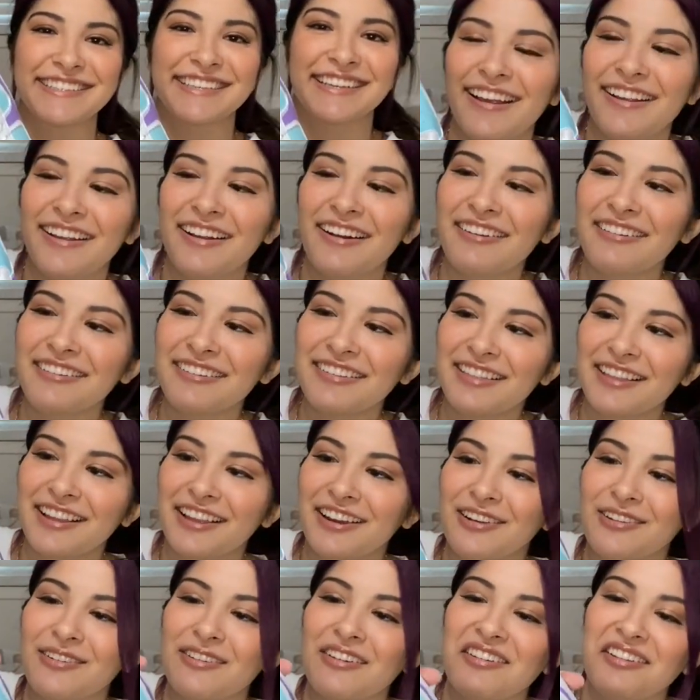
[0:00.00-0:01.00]
I got a
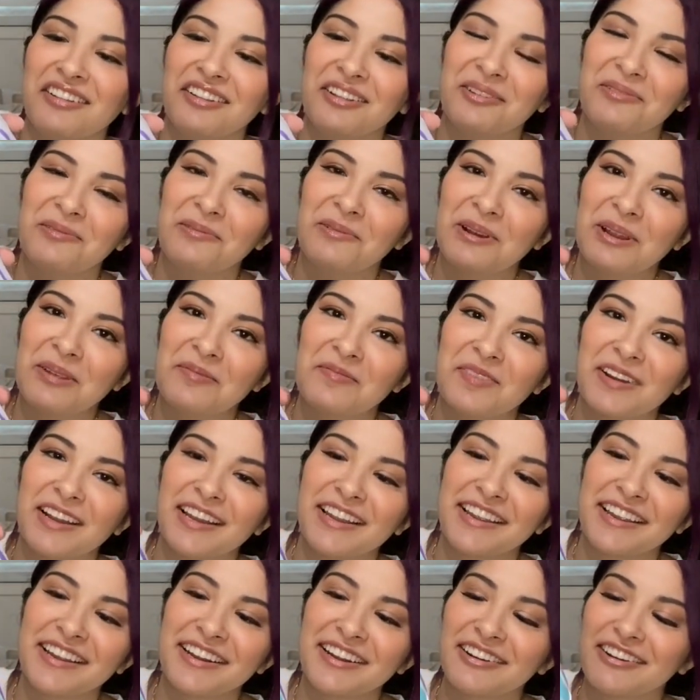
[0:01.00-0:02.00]
little on the rim right
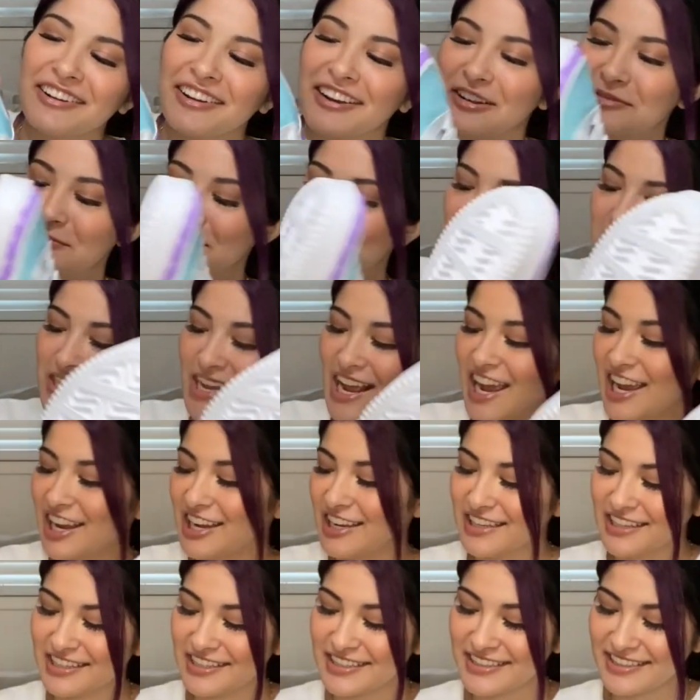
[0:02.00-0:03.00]
here and I'm sad
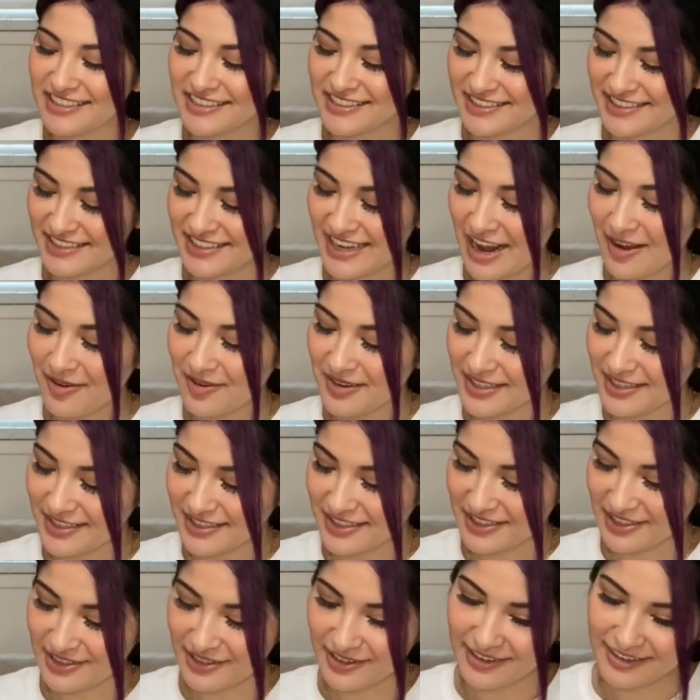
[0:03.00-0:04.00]
because now it
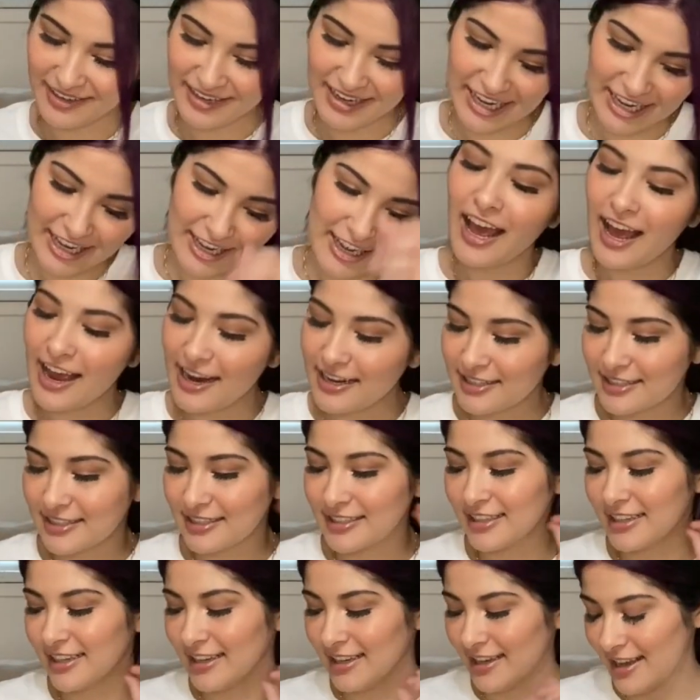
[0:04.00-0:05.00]
doesn't look neat.
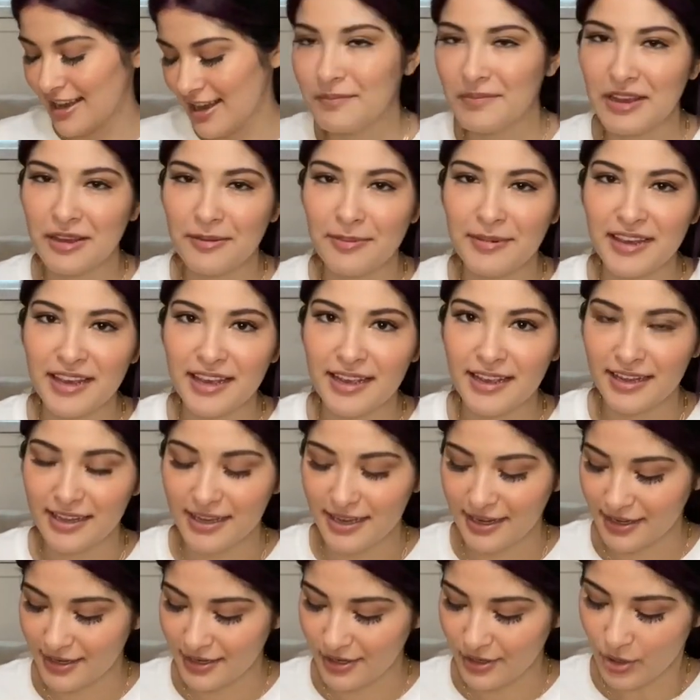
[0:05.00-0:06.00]
Actually, maybe I
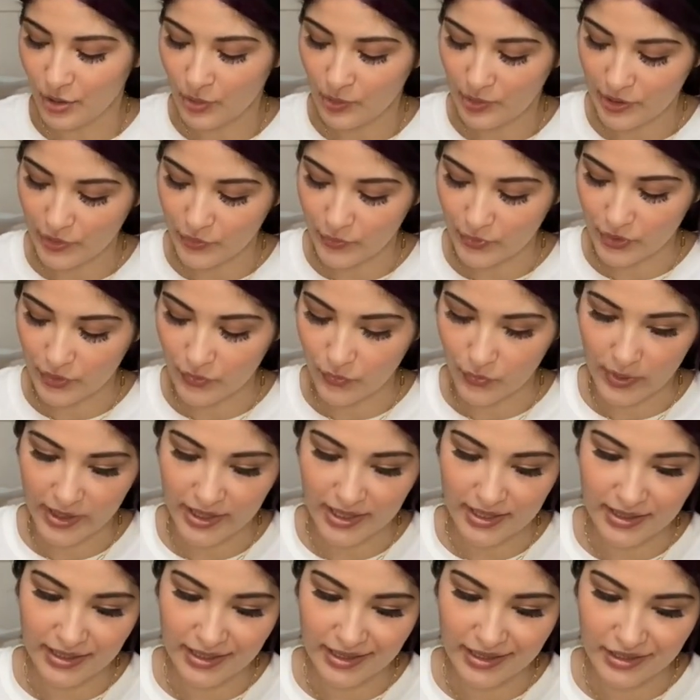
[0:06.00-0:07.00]
can go in with white
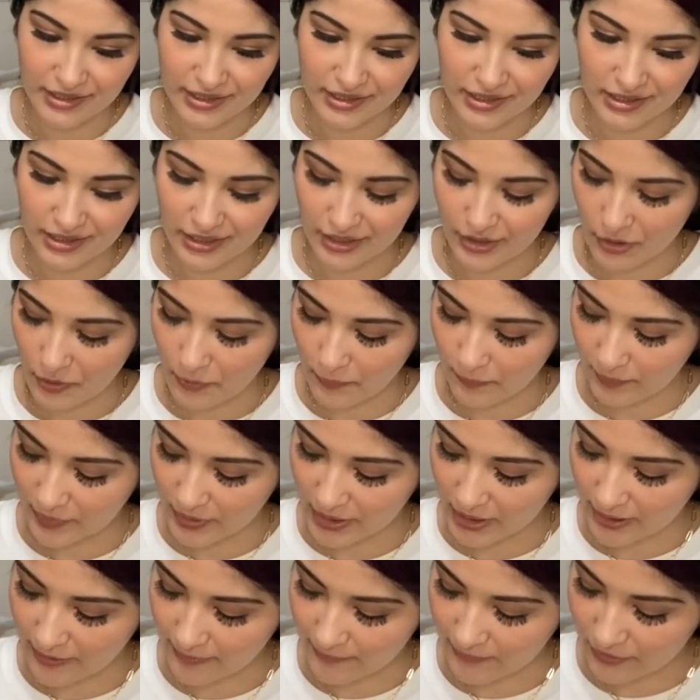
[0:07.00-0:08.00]
later and hopefully
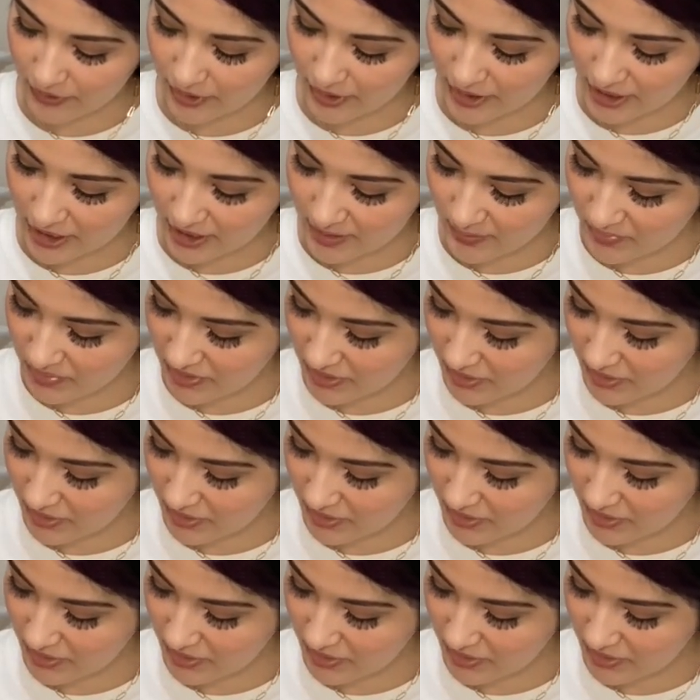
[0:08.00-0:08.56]
cover it up.